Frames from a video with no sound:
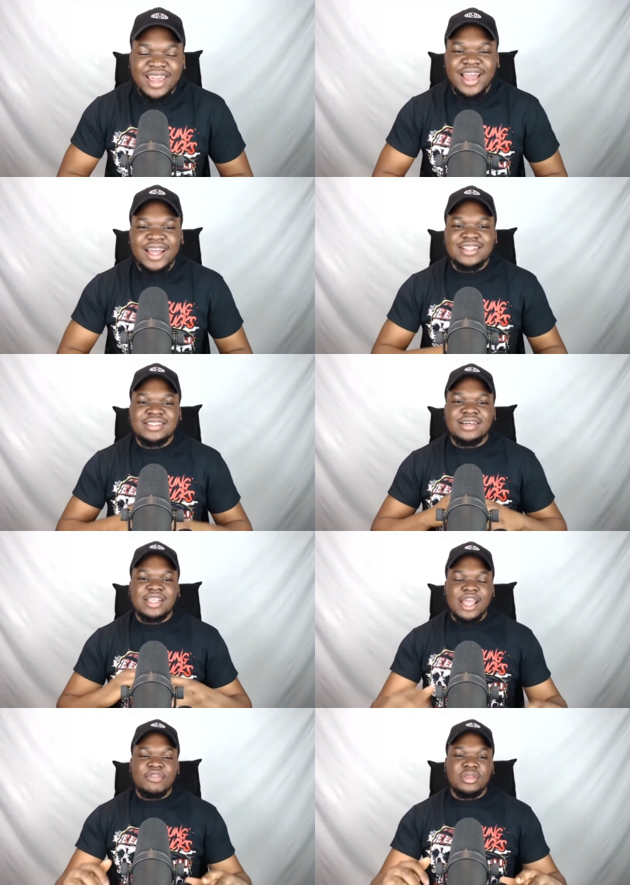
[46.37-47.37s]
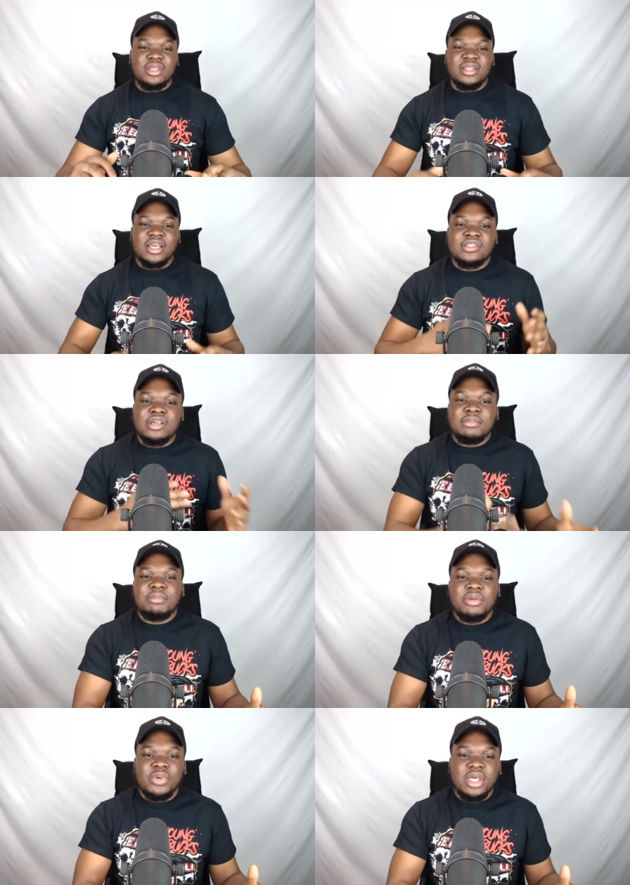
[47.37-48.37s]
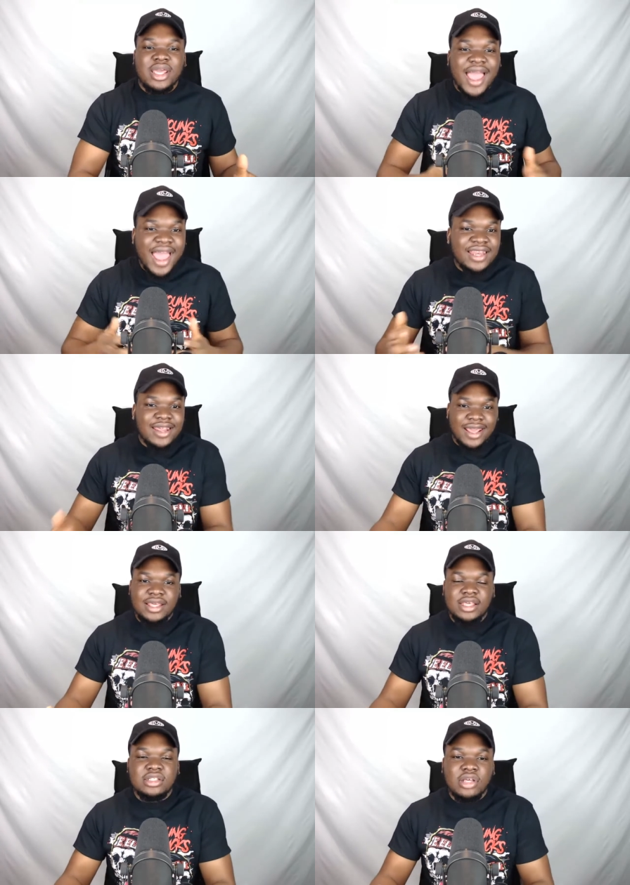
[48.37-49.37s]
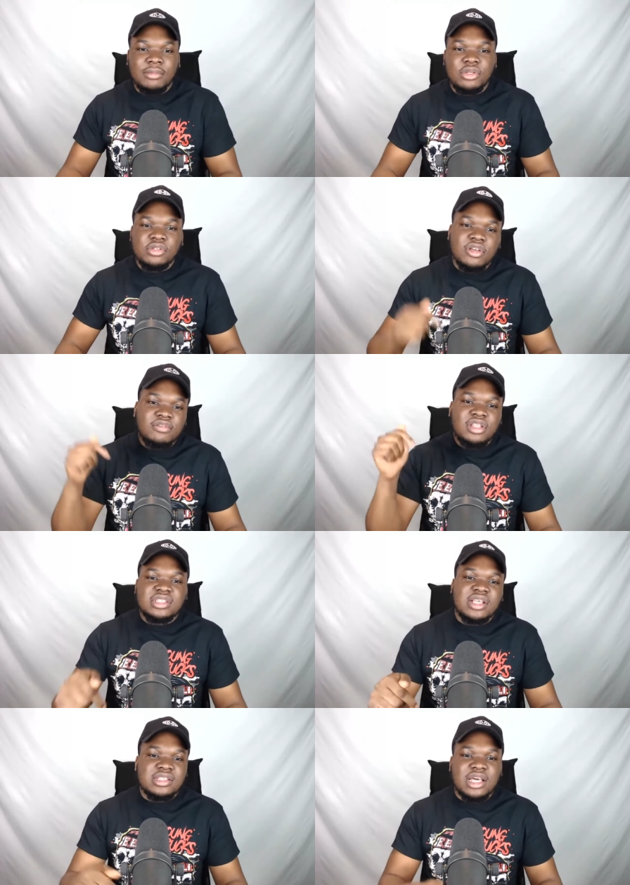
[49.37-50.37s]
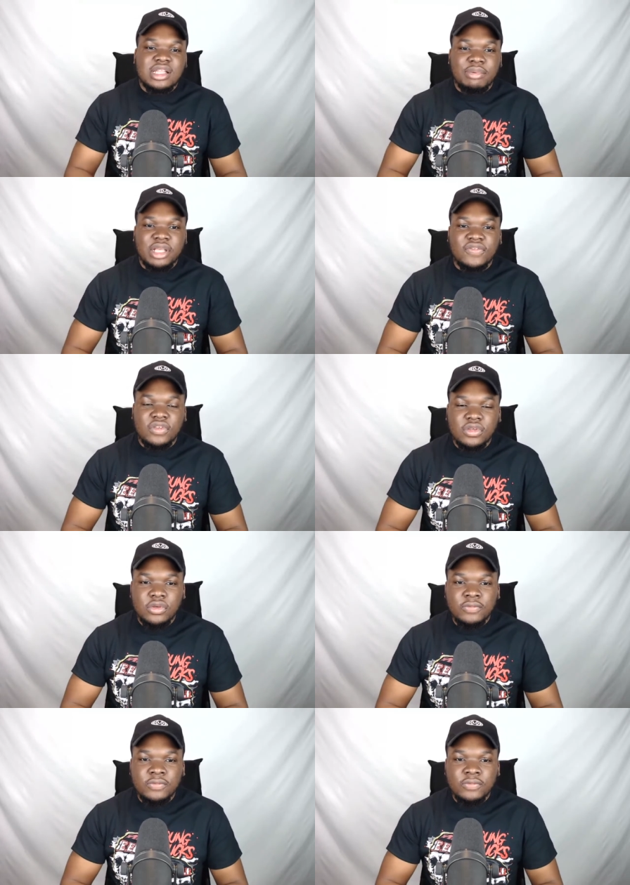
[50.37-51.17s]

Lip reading: I discuss everything that is WWE and AEW. So if this sounds like the place for you,